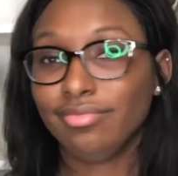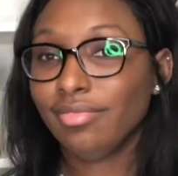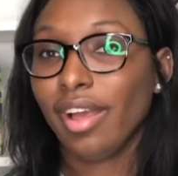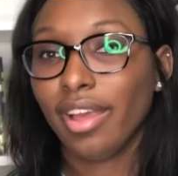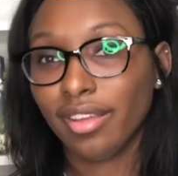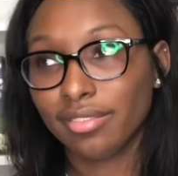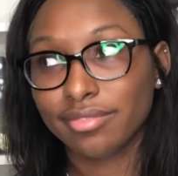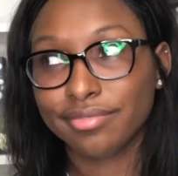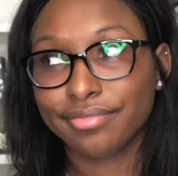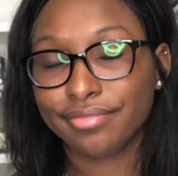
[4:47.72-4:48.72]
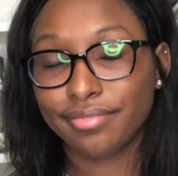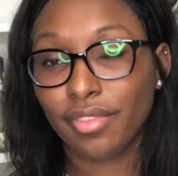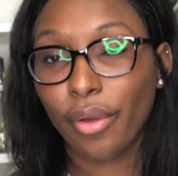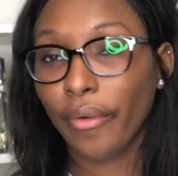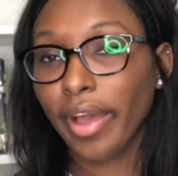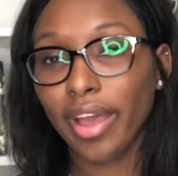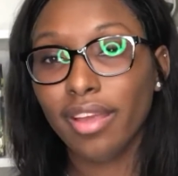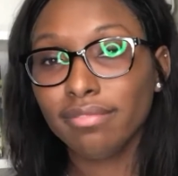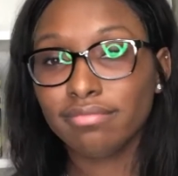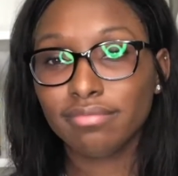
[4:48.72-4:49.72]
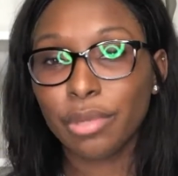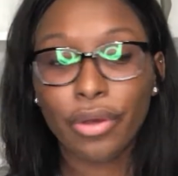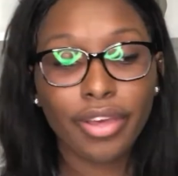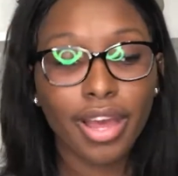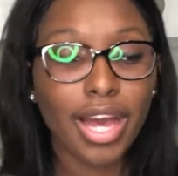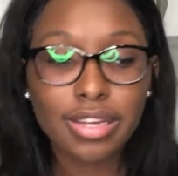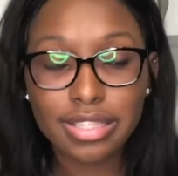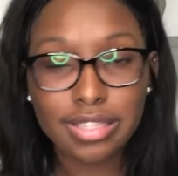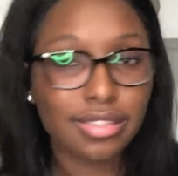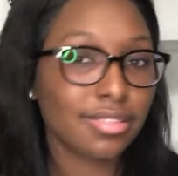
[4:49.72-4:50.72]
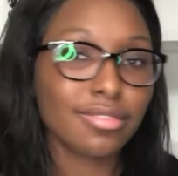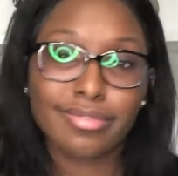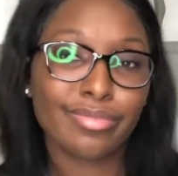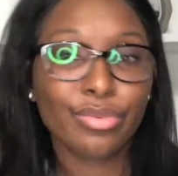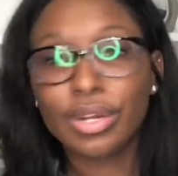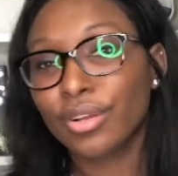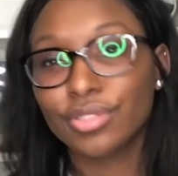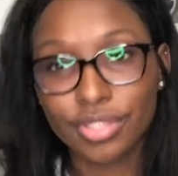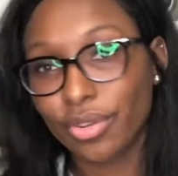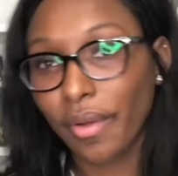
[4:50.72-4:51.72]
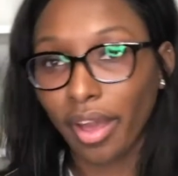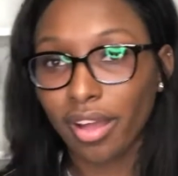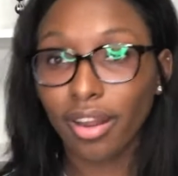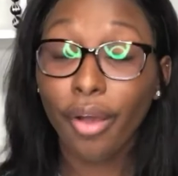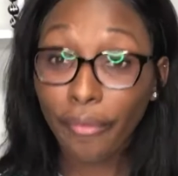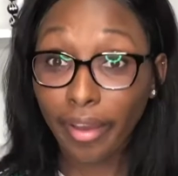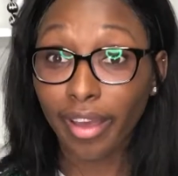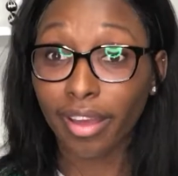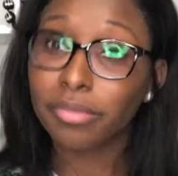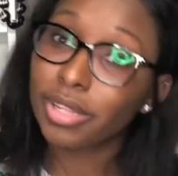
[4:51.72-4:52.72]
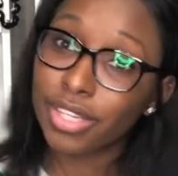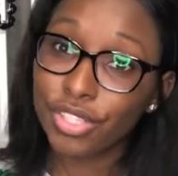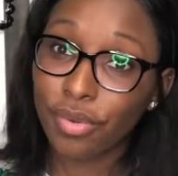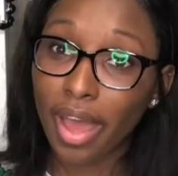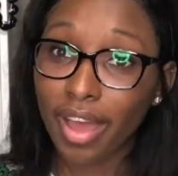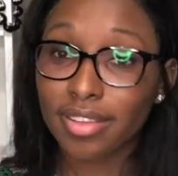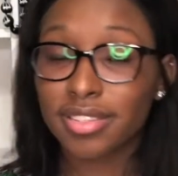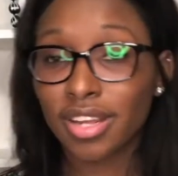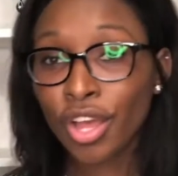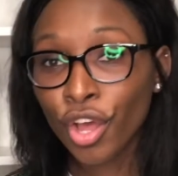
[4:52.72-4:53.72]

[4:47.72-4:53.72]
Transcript: Like, okay, how's this? What else is going on? Okay, I'm glad you asked.